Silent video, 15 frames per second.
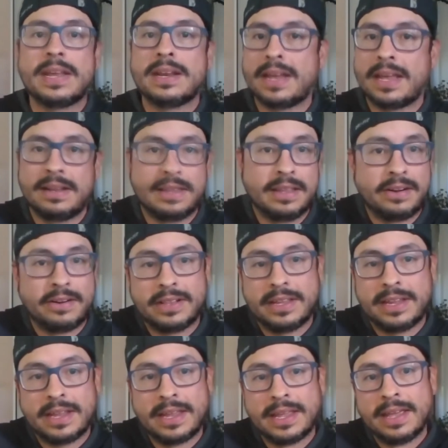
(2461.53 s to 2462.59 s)
and
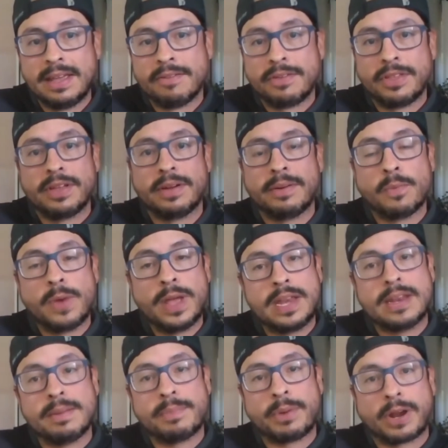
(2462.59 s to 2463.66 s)
literally for the
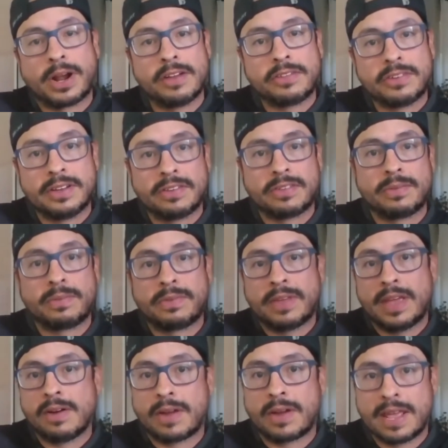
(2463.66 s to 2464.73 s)
wind and percussionists
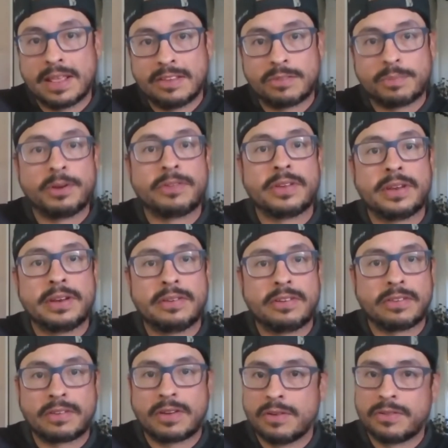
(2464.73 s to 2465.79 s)
said, okay, this person
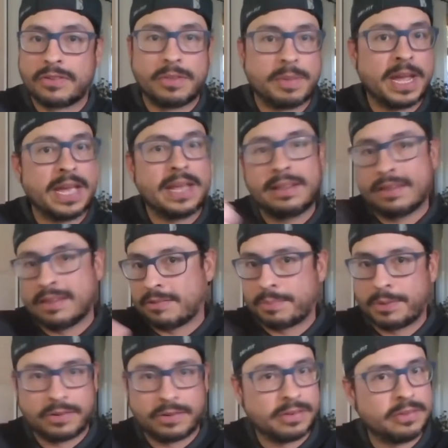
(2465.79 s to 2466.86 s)
just goes to the band. This
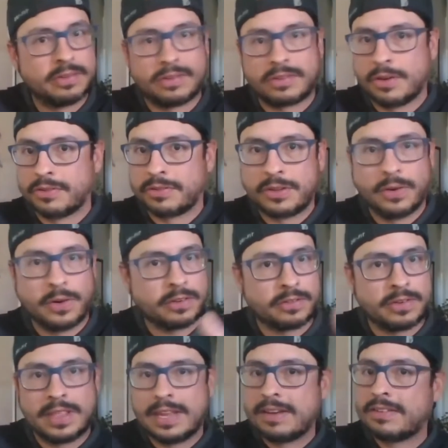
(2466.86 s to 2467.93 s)
person just goes to the
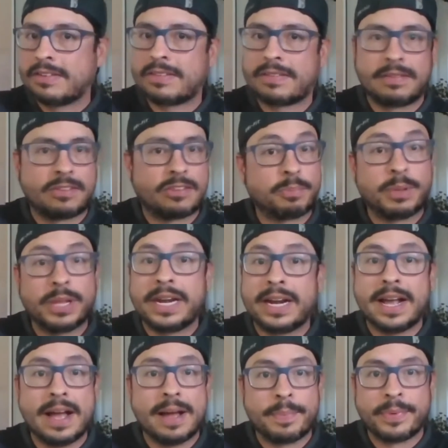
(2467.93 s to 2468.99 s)
orchestra. They just split it
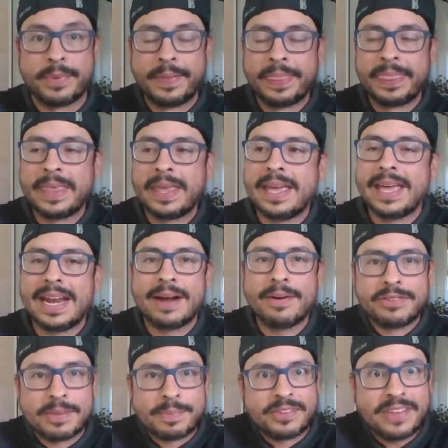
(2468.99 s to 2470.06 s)
up. And I
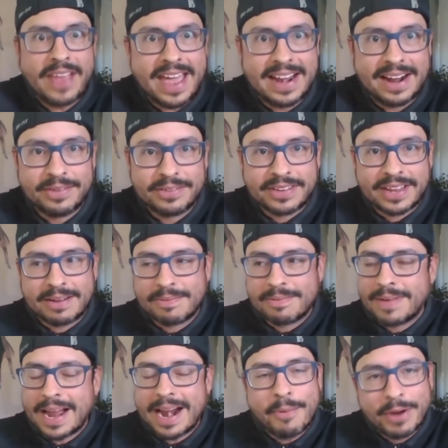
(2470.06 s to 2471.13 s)
was upset. I was like,
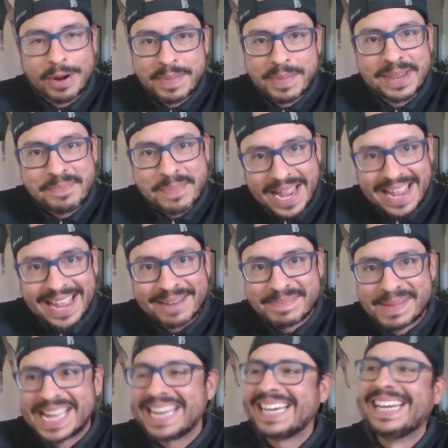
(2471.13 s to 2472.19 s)
well, I want to be in the band,
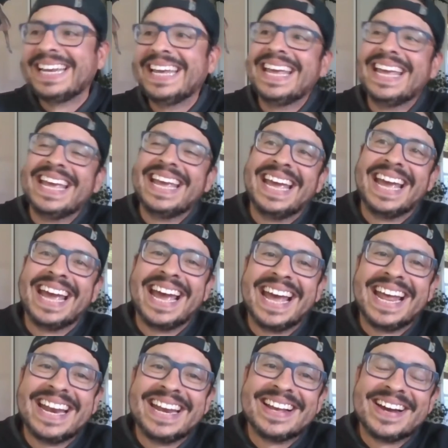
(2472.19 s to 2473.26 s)
man.
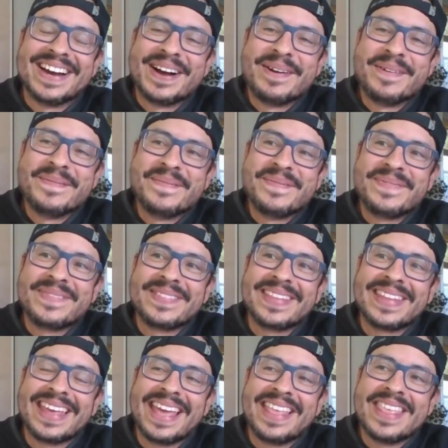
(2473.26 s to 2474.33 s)
And
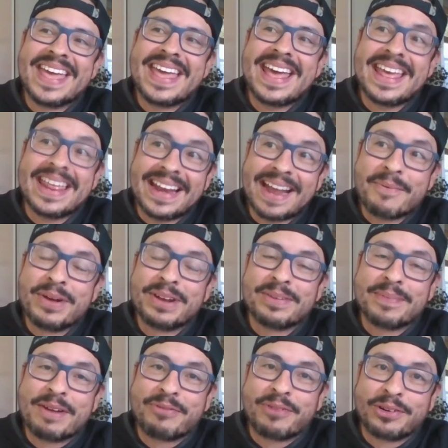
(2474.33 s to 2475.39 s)
then I went to
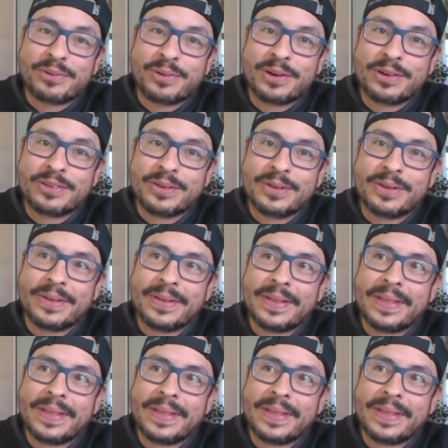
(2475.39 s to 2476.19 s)
my first rehearsal.